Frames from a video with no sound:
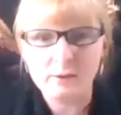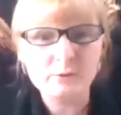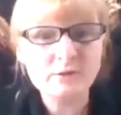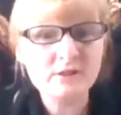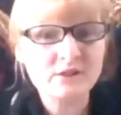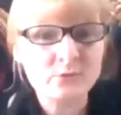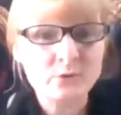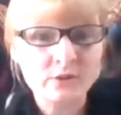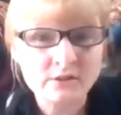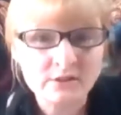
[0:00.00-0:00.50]
I was
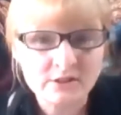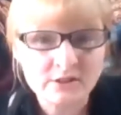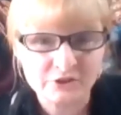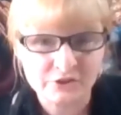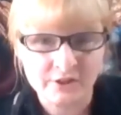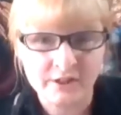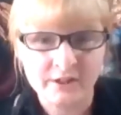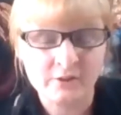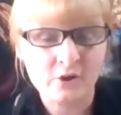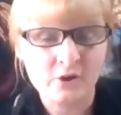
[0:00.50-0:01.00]
going to
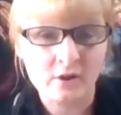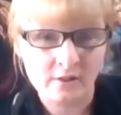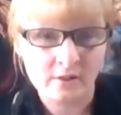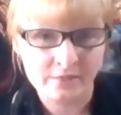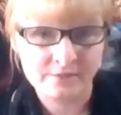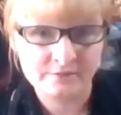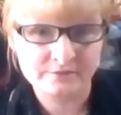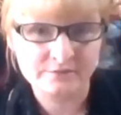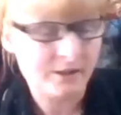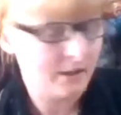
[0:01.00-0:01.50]
drink all
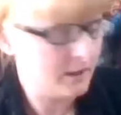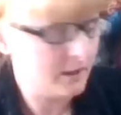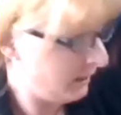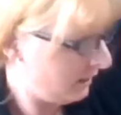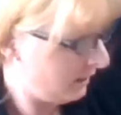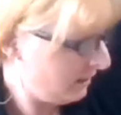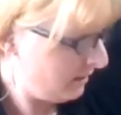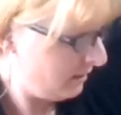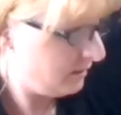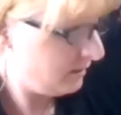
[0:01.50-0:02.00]
3.
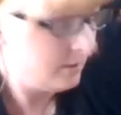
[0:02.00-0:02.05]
